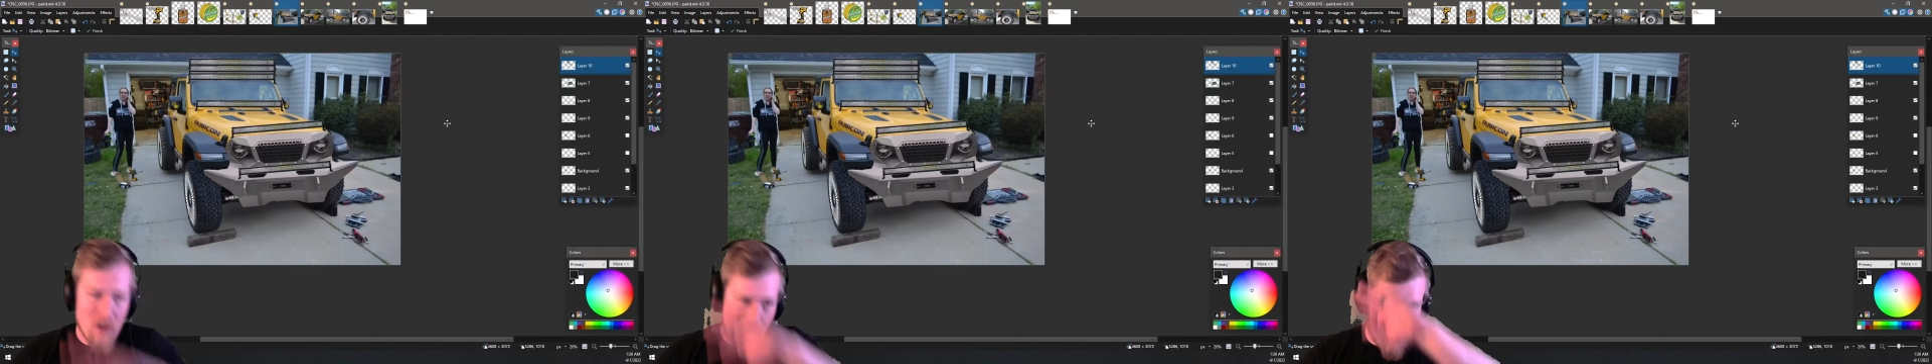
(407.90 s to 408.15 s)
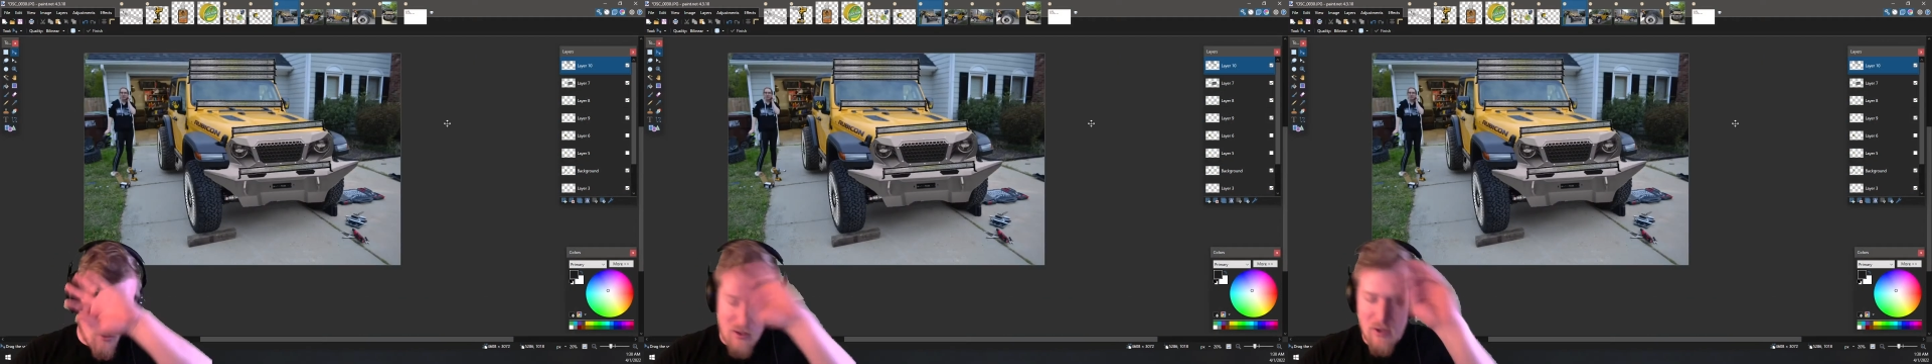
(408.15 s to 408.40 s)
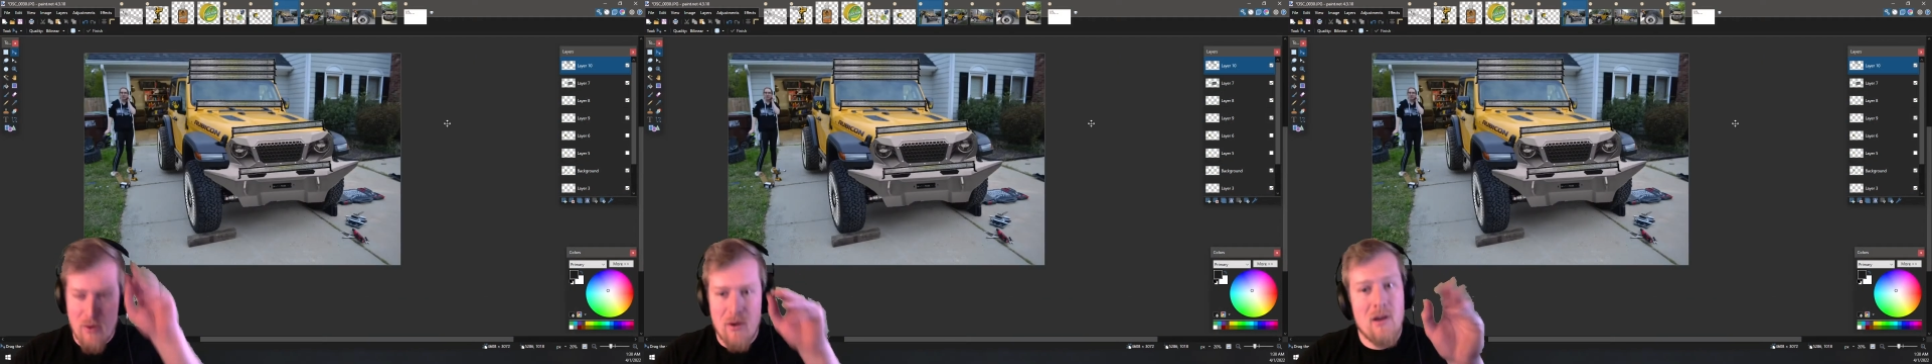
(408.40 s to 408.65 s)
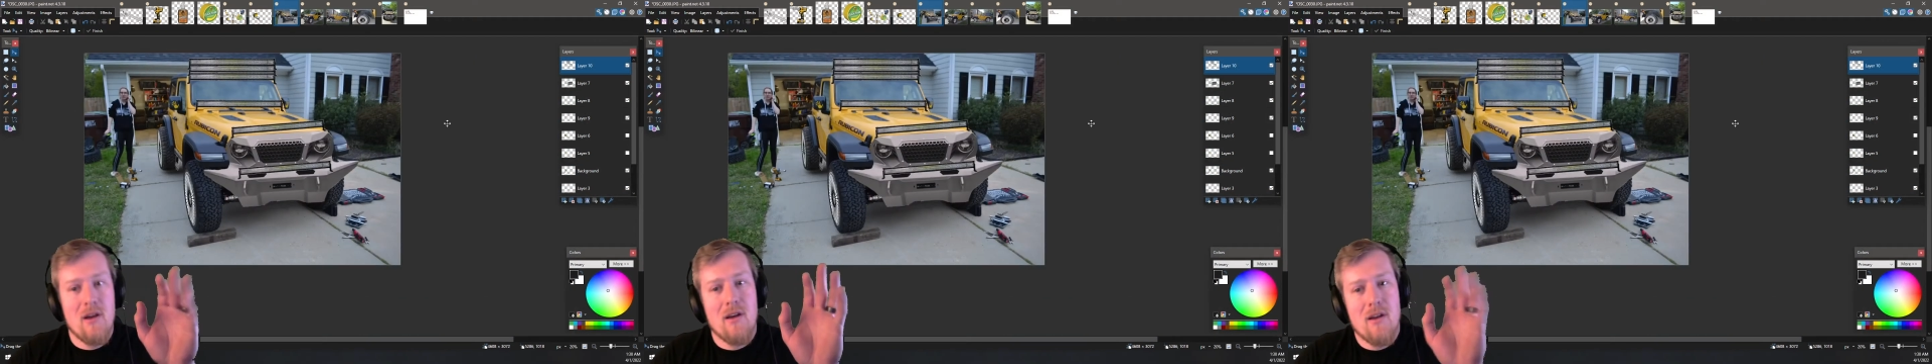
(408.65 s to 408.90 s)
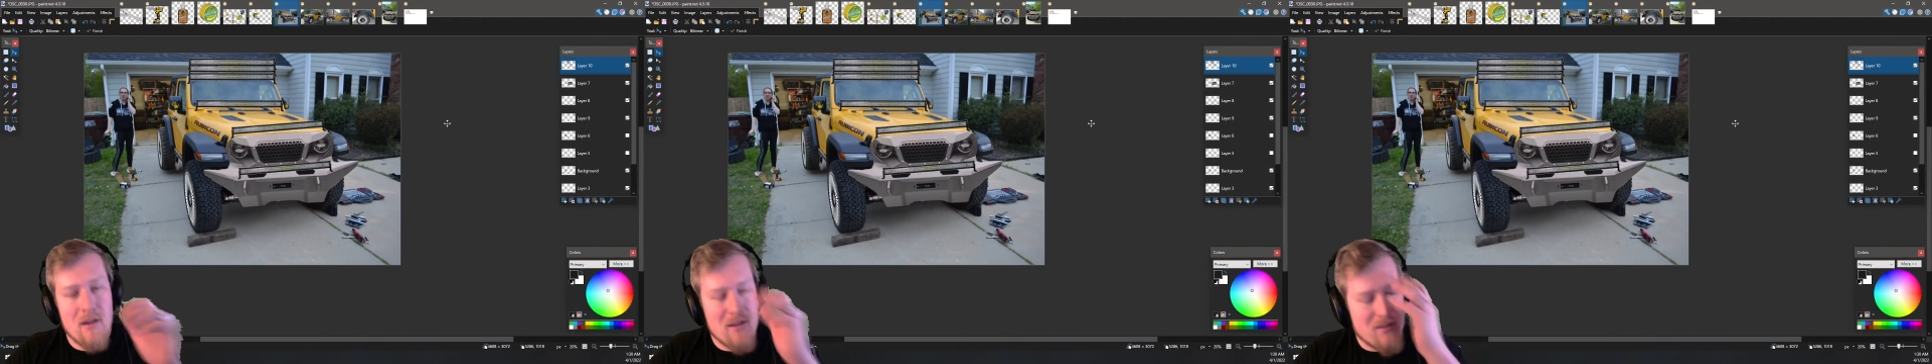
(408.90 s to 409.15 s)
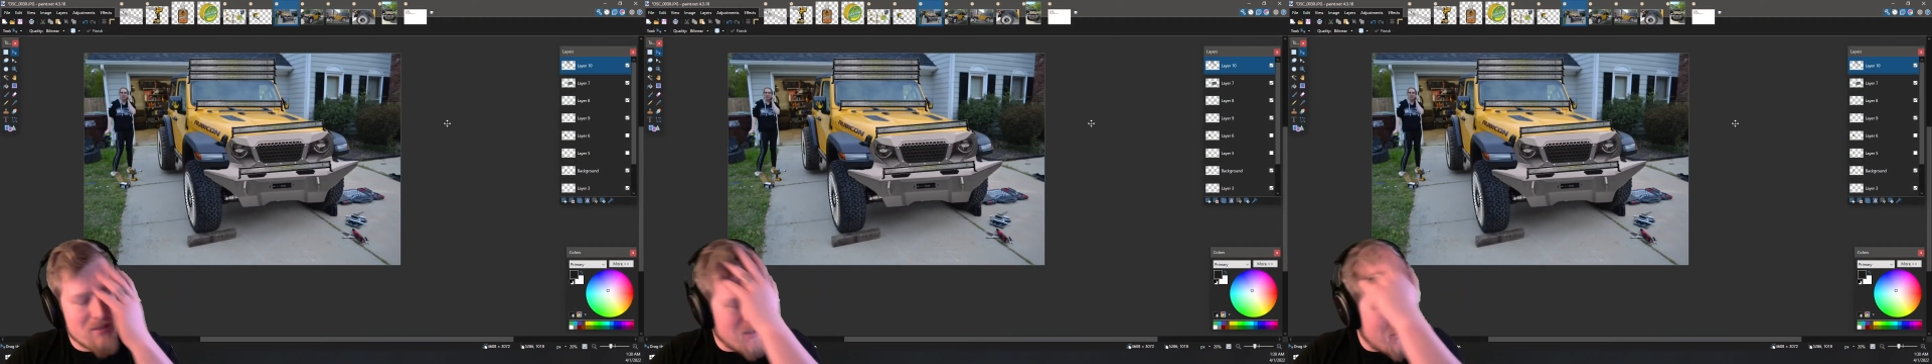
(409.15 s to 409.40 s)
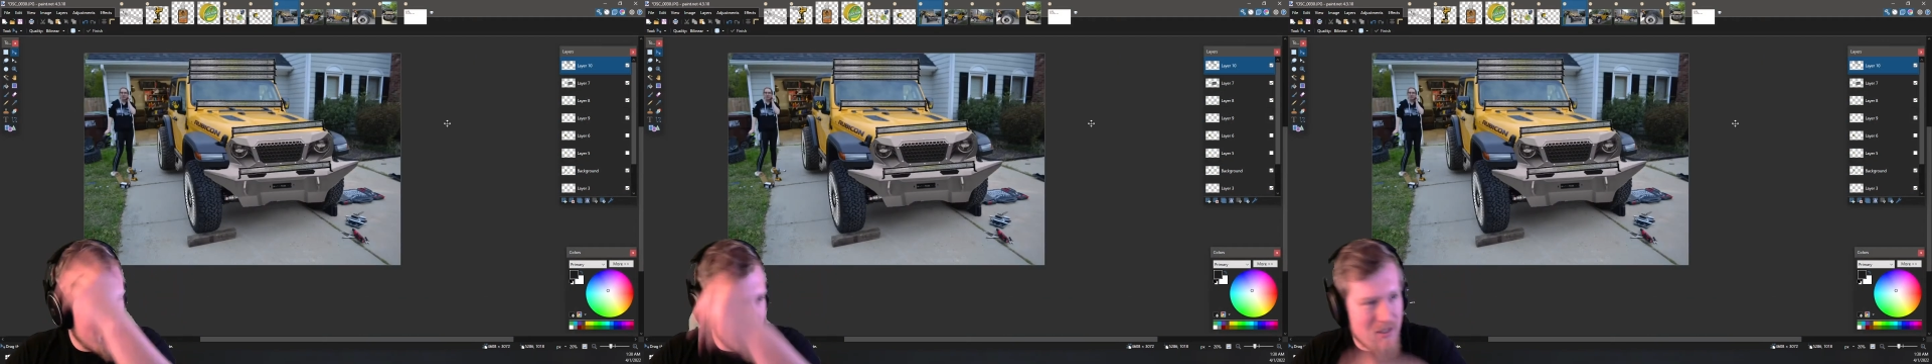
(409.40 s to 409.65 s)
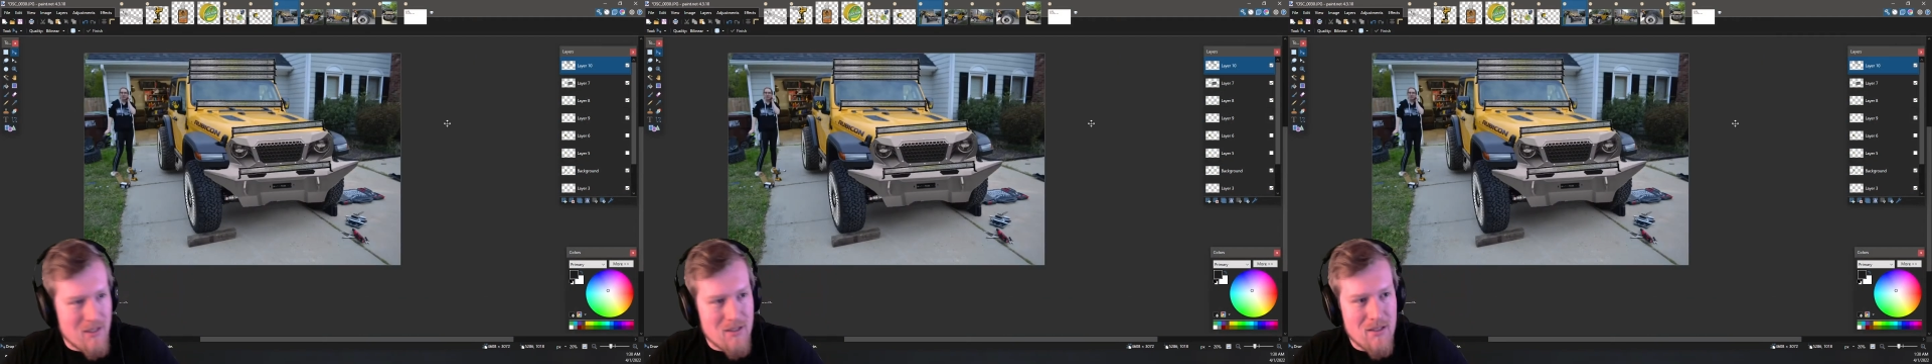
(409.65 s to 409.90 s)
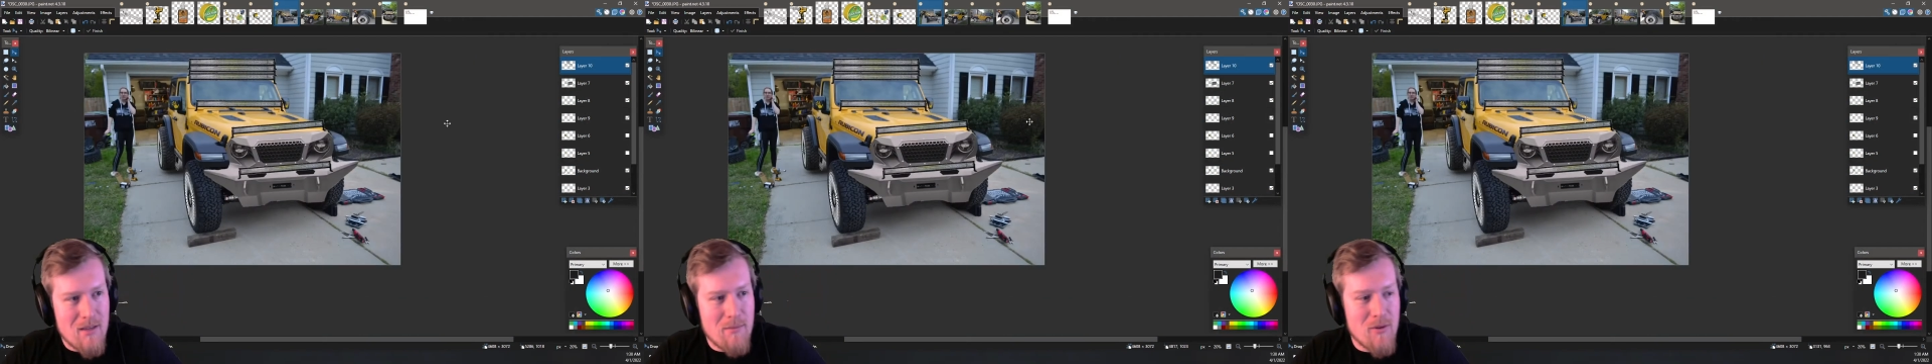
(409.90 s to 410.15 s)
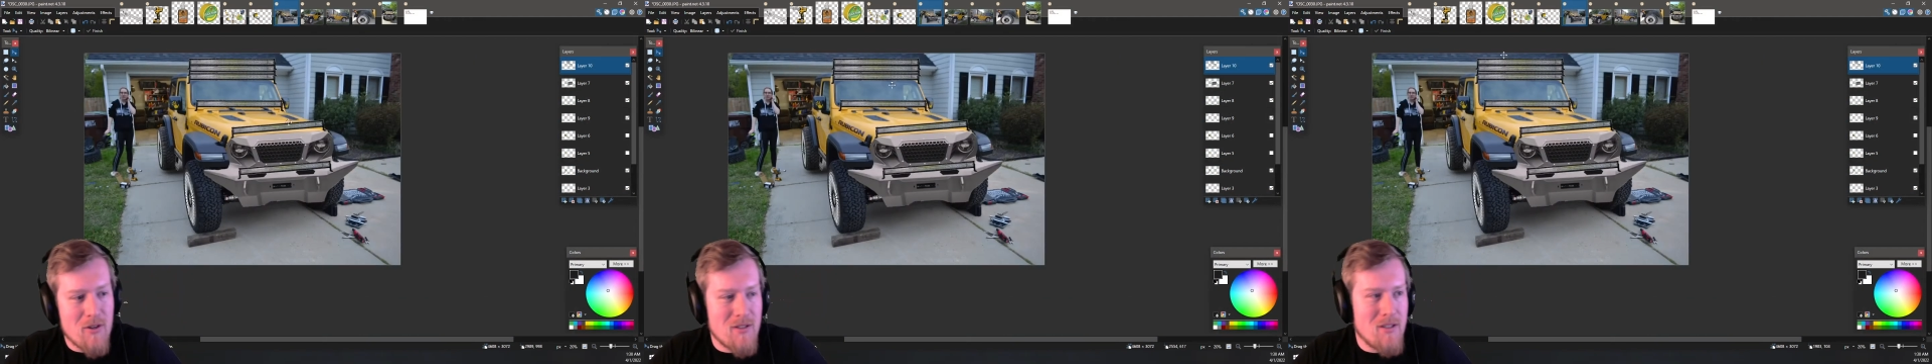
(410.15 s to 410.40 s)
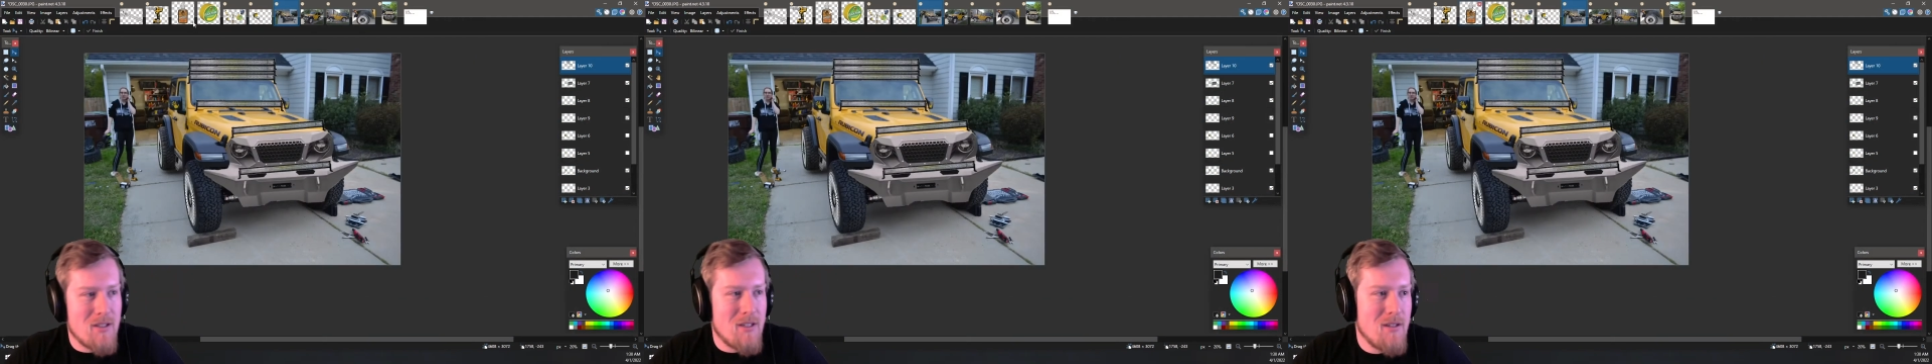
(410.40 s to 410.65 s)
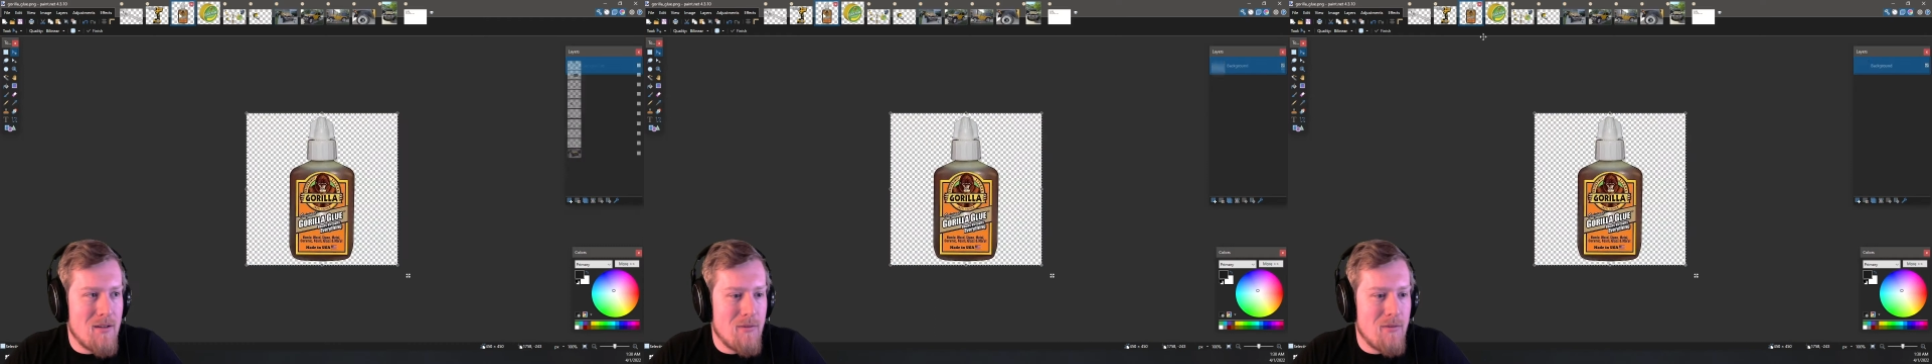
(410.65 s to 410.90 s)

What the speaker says: Whew. It's a lot of work to get the light bars on there.